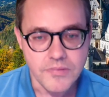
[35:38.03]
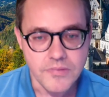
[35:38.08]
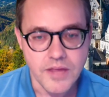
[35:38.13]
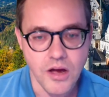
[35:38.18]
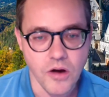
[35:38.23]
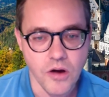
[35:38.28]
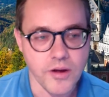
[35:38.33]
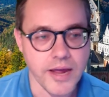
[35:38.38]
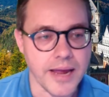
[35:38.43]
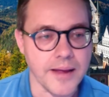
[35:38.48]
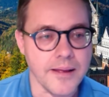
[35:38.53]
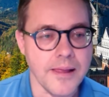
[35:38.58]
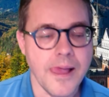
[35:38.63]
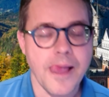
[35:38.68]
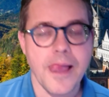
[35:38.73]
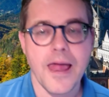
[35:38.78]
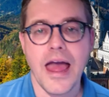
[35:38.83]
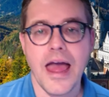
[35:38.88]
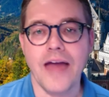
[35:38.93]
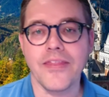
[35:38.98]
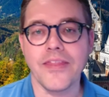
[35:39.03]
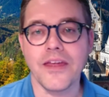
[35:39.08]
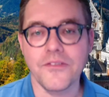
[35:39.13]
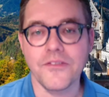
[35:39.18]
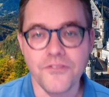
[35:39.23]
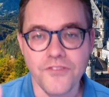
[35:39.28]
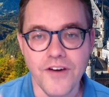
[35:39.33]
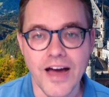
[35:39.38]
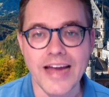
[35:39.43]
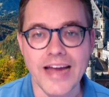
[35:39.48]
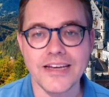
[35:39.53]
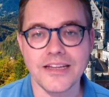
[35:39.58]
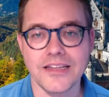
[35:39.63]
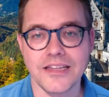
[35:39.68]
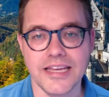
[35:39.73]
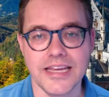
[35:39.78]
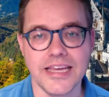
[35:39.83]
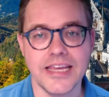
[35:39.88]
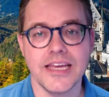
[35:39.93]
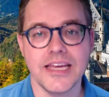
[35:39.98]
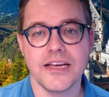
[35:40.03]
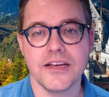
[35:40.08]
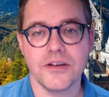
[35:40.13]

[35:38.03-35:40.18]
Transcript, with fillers: Okay, and then finally,